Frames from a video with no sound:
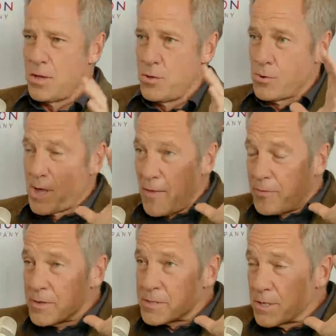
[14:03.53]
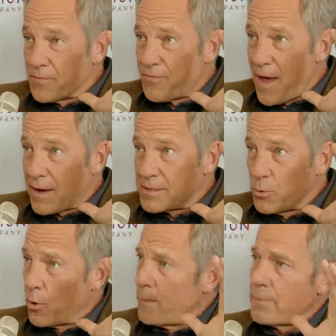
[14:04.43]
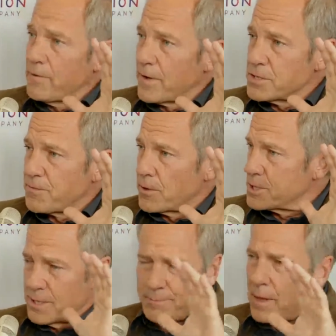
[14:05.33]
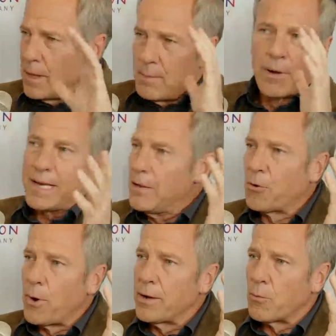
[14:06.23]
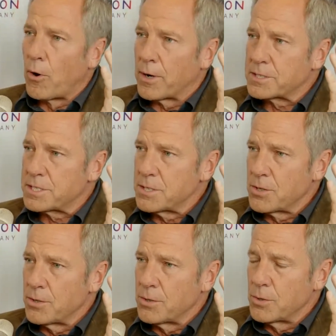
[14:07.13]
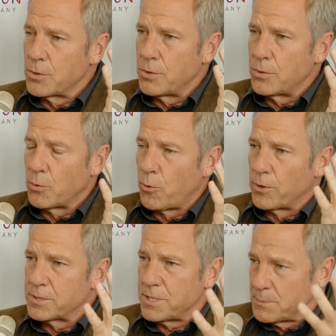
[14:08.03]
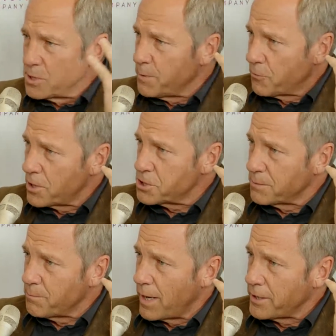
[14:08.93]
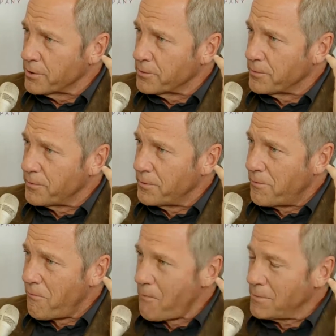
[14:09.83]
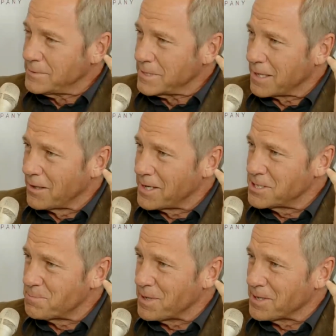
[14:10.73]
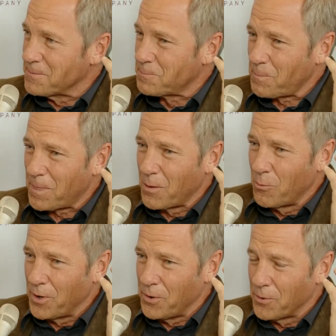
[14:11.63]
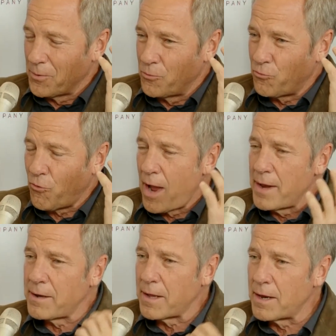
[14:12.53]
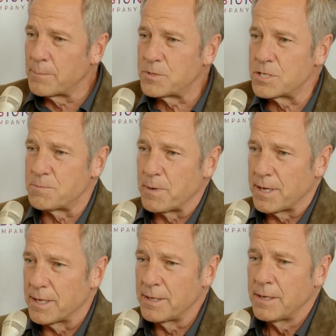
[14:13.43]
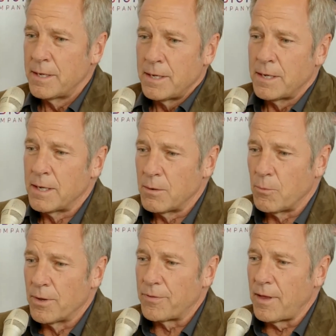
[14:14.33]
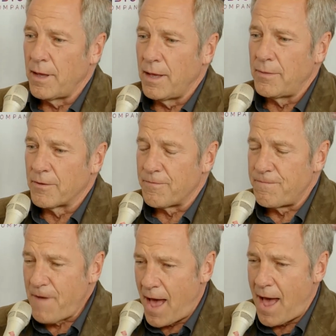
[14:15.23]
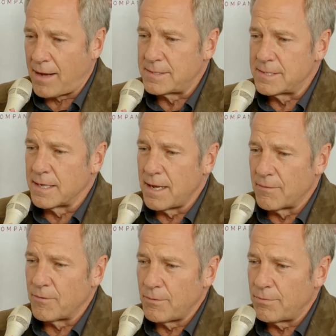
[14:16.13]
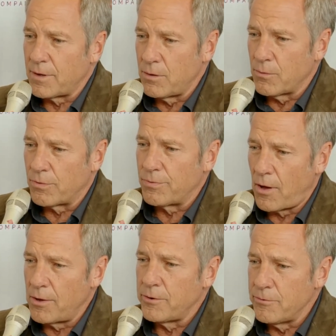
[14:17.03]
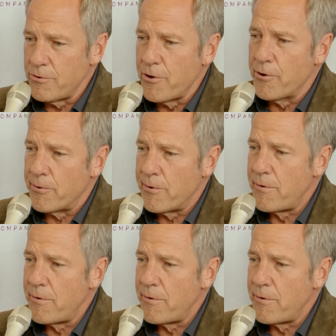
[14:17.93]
you get this effect, or it might be vice versa, but either way it works. The world seems to be rushing by you at light speed when you try and get up to speed with the fact that everything you thought you knew